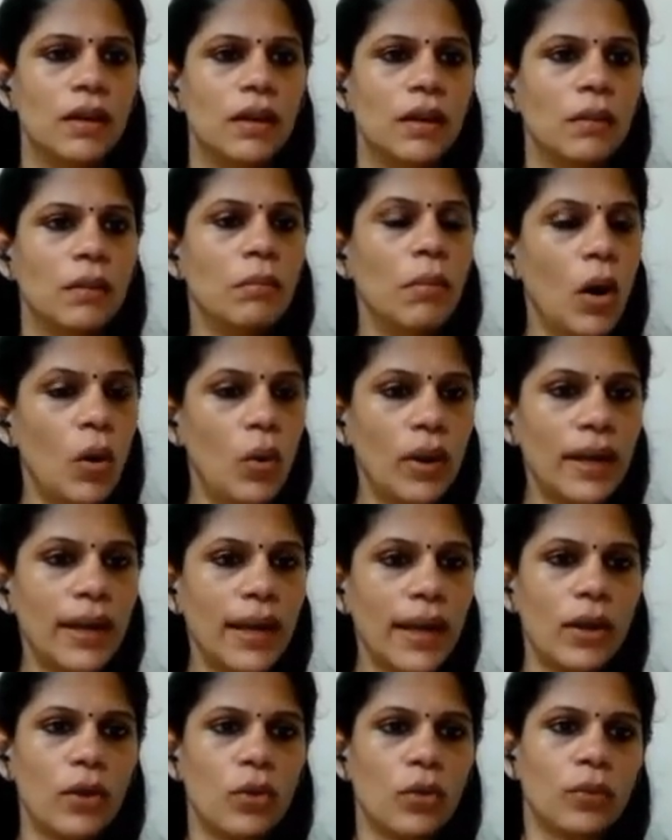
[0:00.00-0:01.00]
bow and
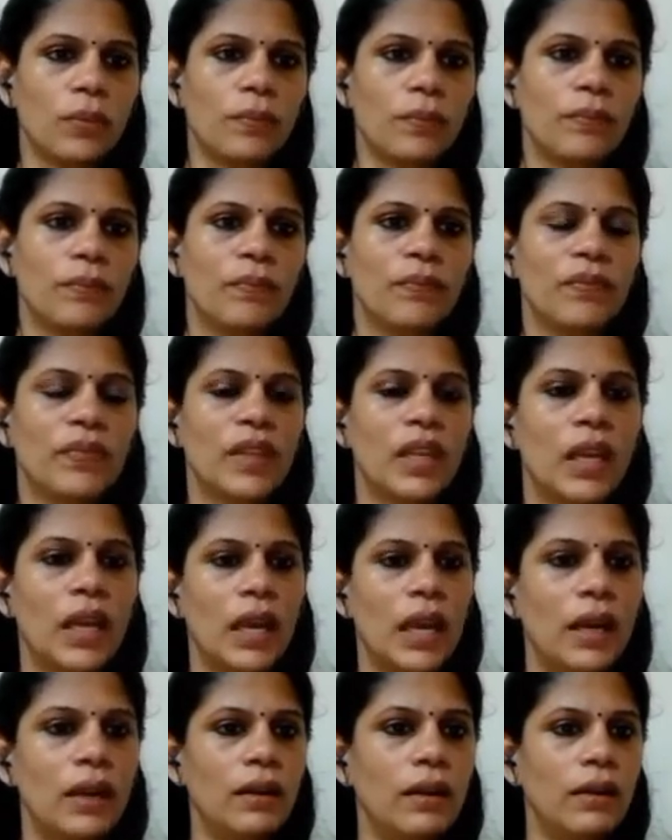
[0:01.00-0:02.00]
arrow,
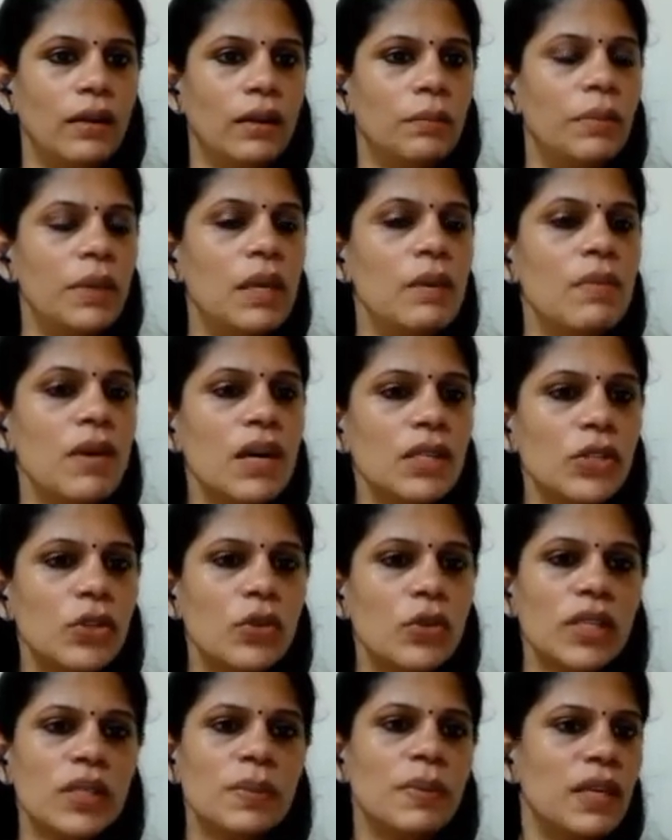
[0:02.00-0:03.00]
and Bhima's
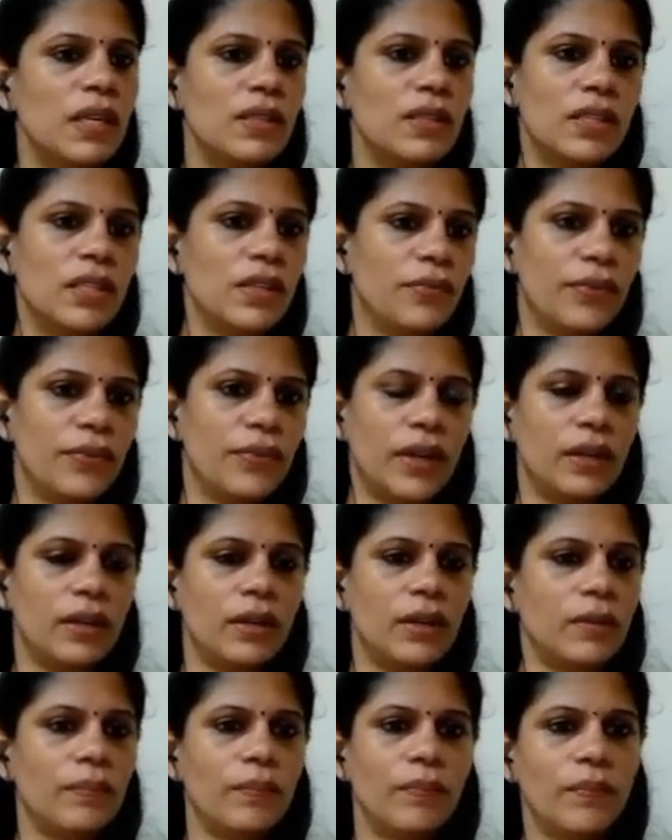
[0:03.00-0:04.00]
USP is different.
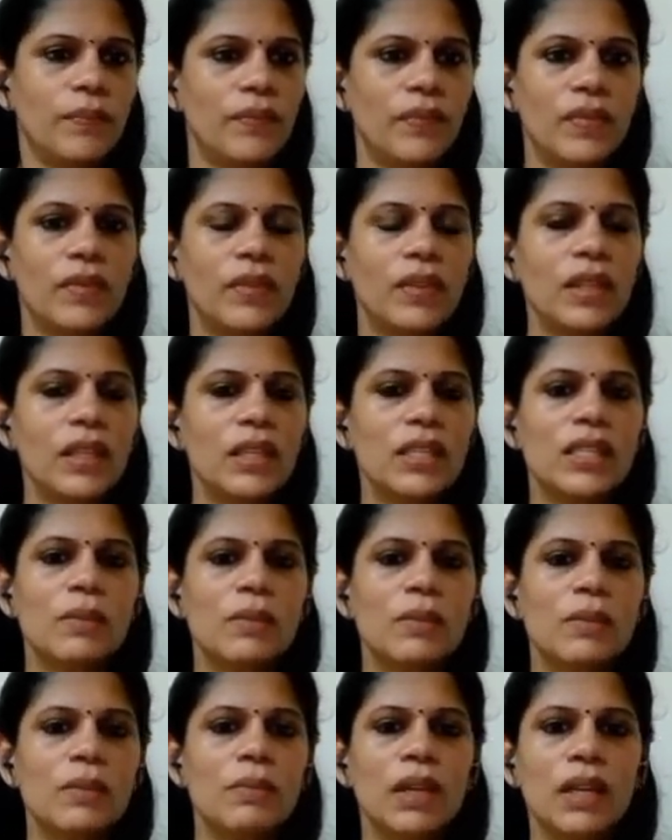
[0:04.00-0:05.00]

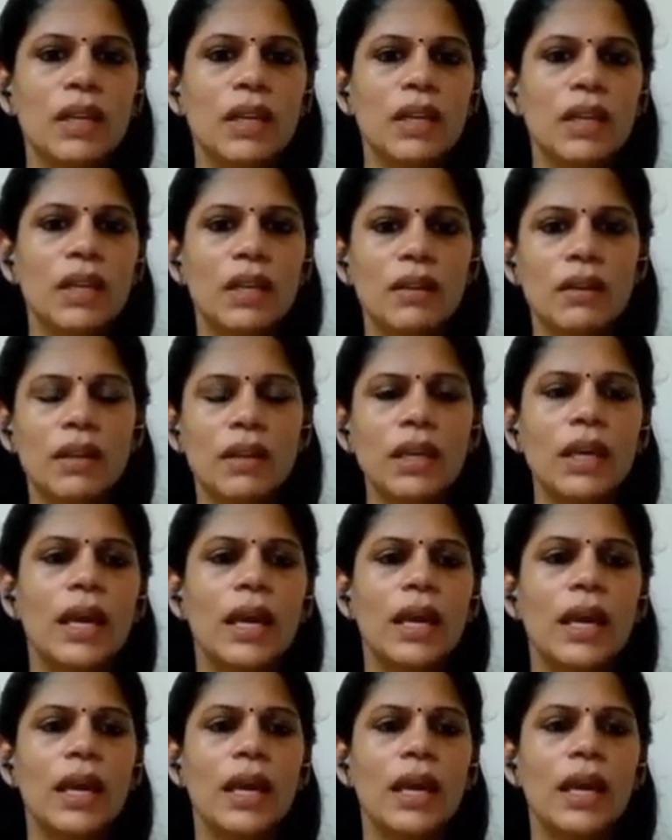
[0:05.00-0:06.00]
Similarly,
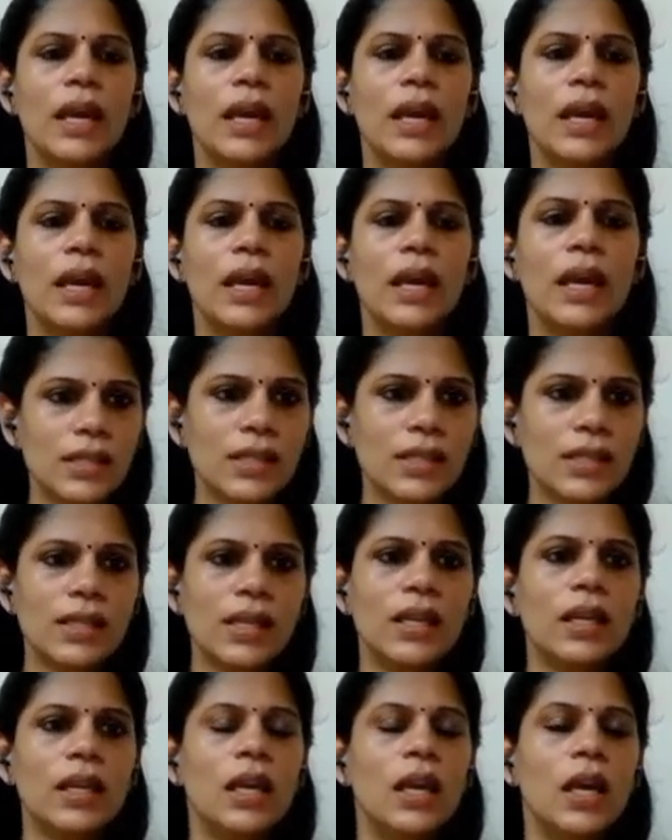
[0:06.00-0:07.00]
every person, you
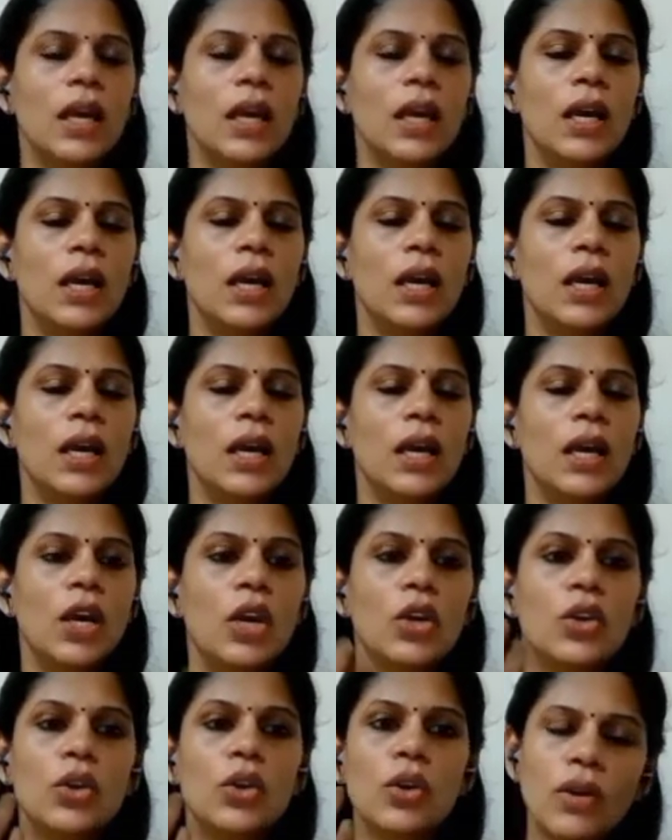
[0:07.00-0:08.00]
understand
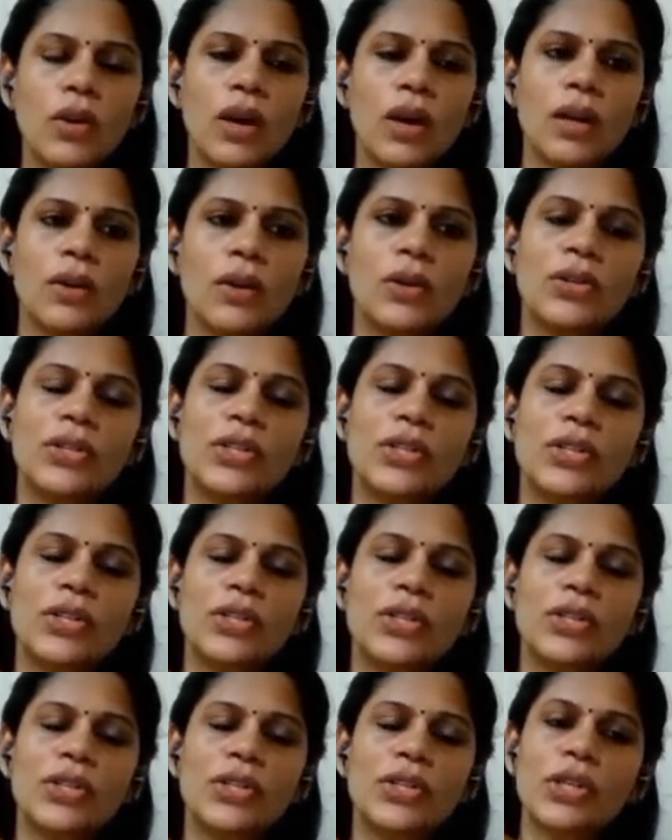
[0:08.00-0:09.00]
your core
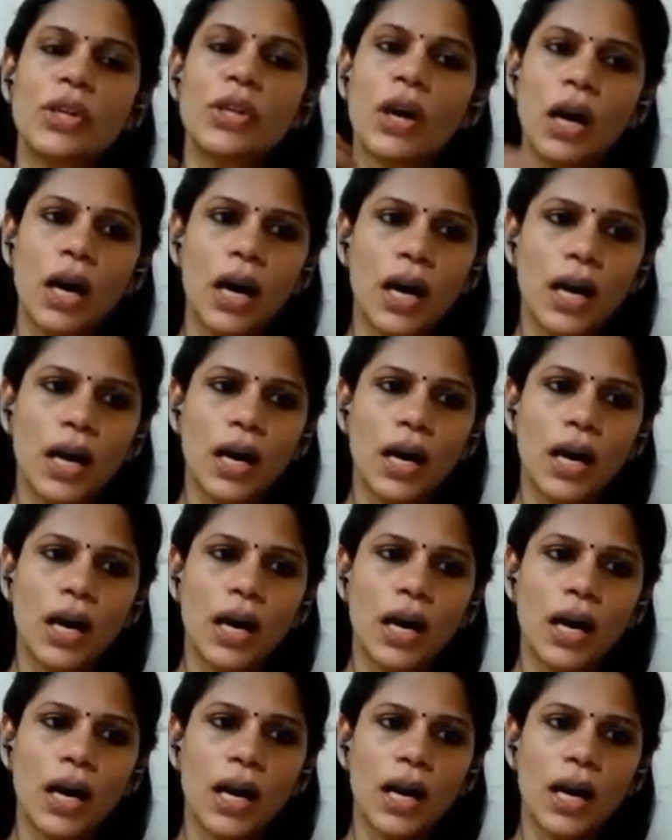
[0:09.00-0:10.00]
knowledge, your
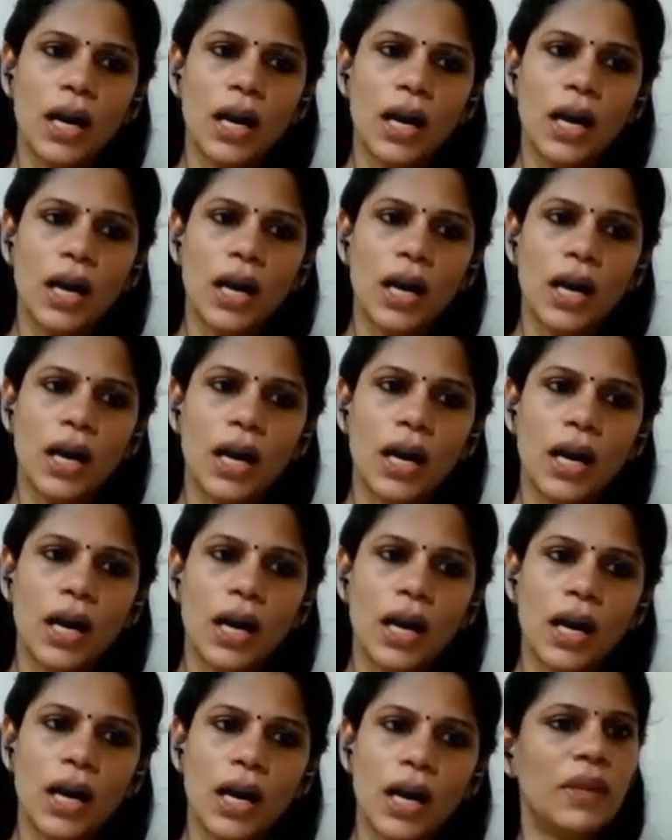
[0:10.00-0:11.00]
hard skill.
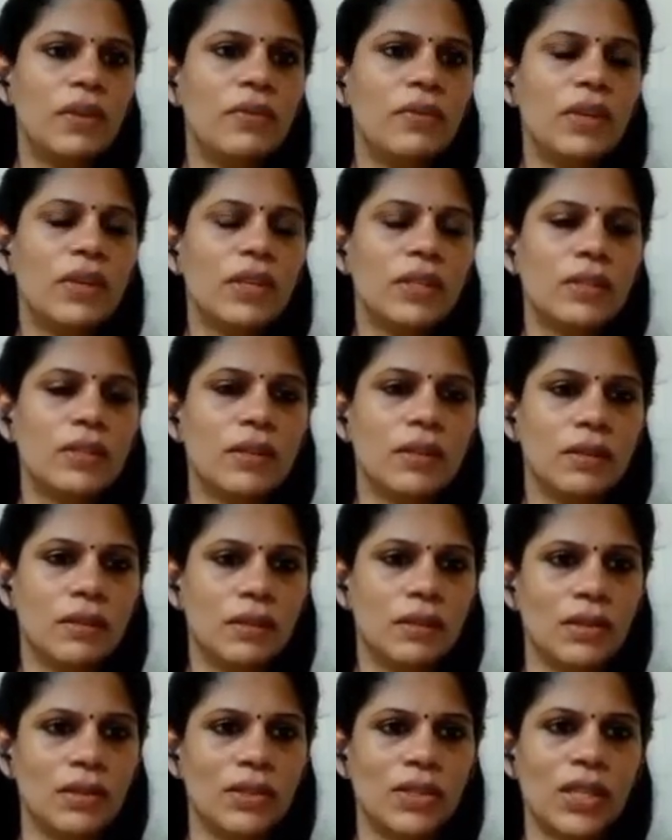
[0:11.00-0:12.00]
We have discussed in the
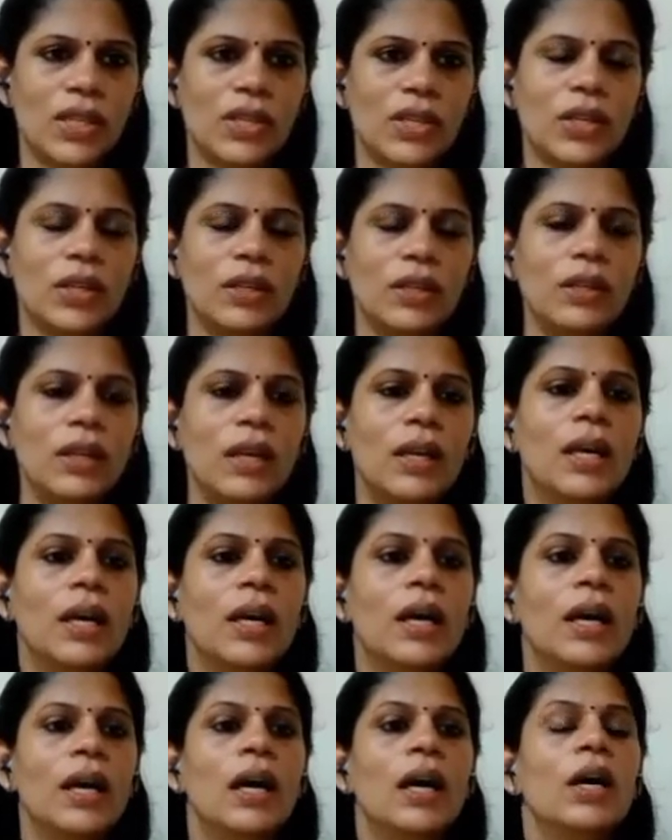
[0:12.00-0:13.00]
previous
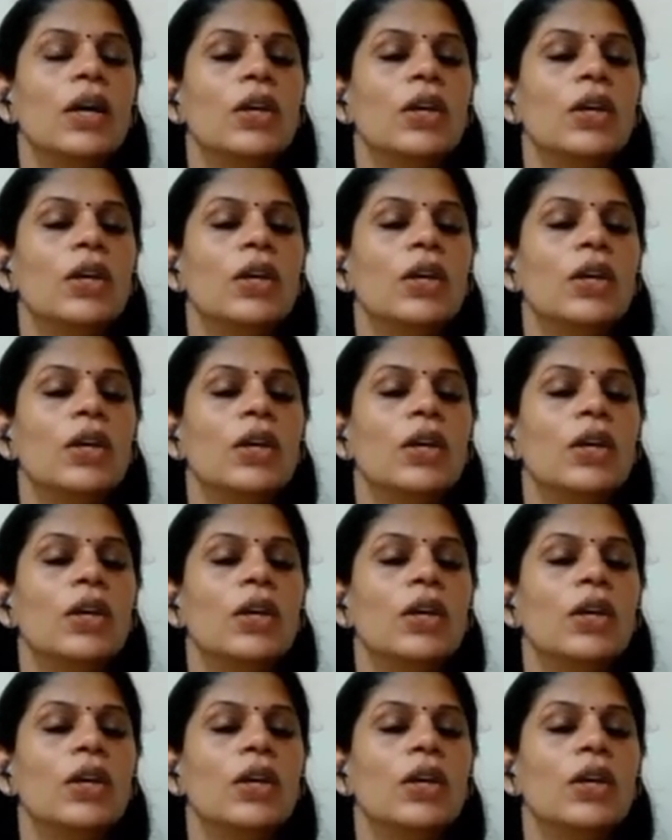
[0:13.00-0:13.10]
session.